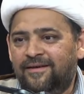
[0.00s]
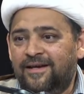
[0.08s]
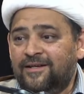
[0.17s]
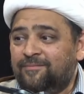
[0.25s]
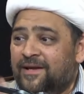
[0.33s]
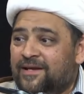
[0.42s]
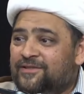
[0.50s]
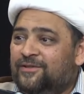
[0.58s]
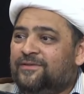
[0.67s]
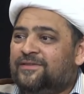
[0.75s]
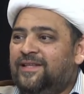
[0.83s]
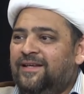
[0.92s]
It makes
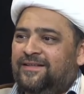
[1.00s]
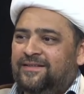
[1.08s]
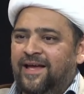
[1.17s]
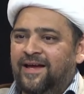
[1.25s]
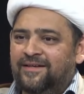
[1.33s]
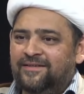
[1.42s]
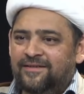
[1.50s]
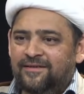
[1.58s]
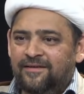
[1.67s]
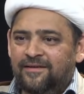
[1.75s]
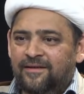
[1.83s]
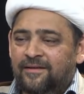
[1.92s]
you think that,
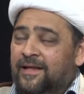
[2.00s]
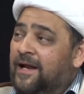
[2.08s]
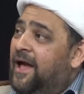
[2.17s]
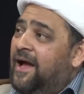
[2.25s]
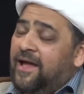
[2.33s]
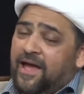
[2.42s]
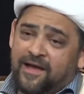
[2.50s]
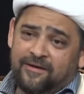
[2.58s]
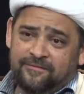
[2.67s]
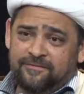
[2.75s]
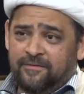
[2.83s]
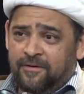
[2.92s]
that I
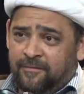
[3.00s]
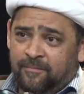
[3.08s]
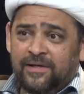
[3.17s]
have a uh,